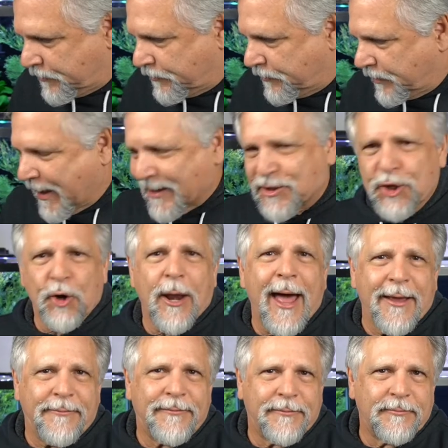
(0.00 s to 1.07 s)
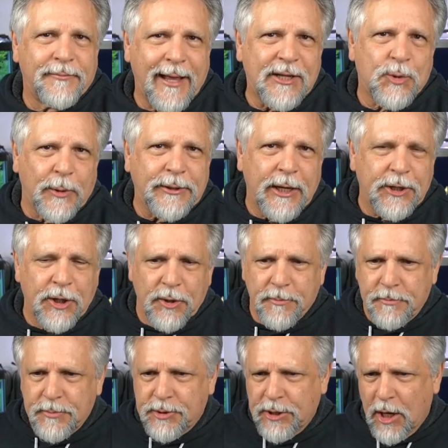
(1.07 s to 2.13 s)
that's their life. That's what they do.
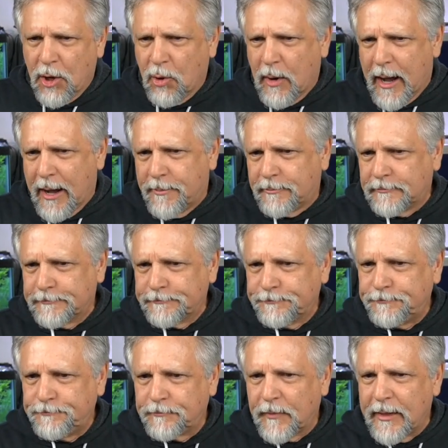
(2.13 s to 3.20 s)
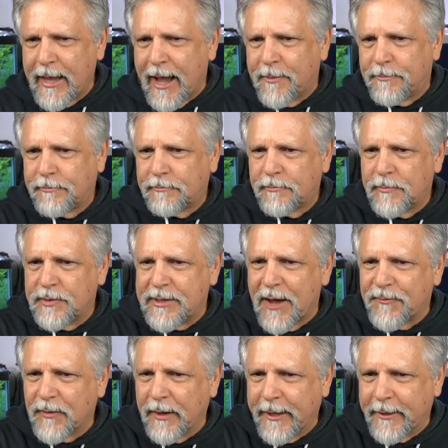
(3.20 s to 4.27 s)
So uh, yeah,
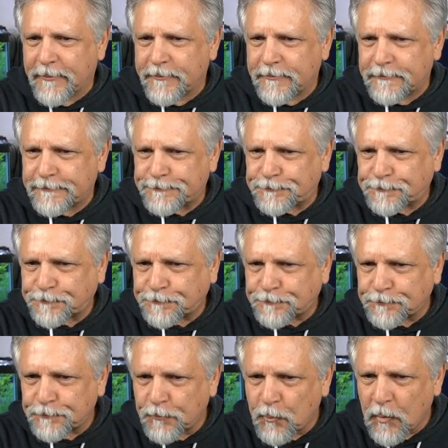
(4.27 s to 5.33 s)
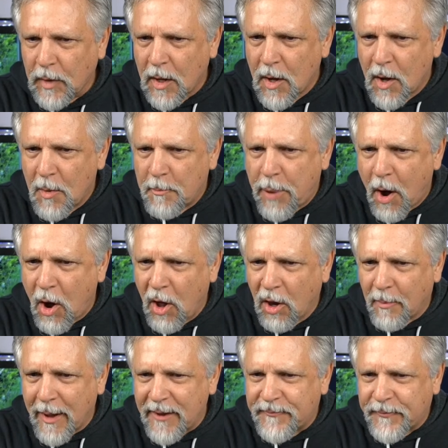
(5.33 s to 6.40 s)
definitely. Paul,
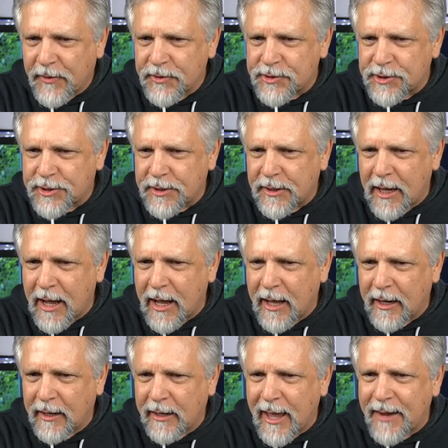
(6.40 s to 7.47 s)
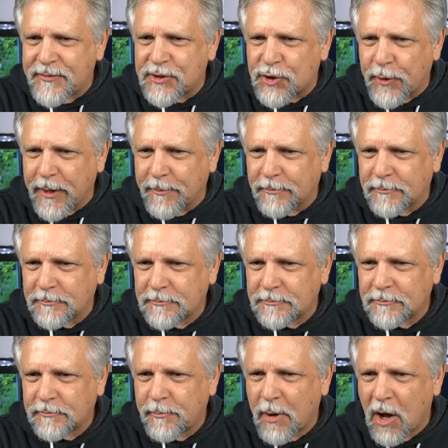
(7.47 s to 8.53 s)
my first uh, live stream.
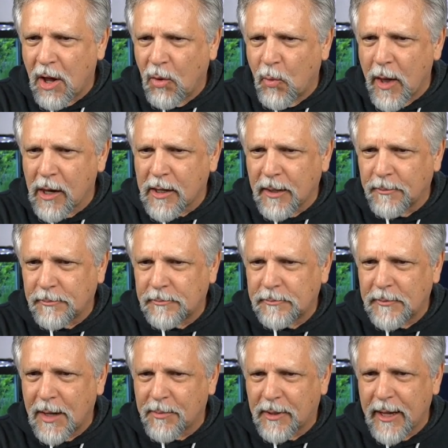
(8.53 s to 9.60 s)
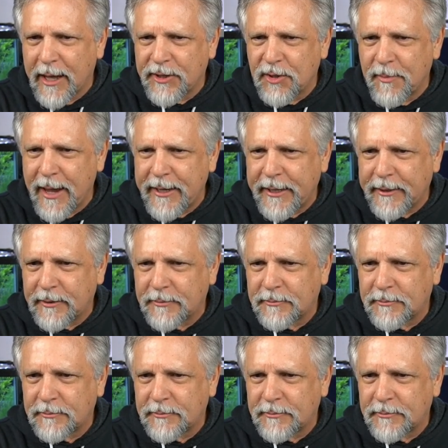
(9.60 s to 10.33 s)
Paul, welcome. I'm glad you made it.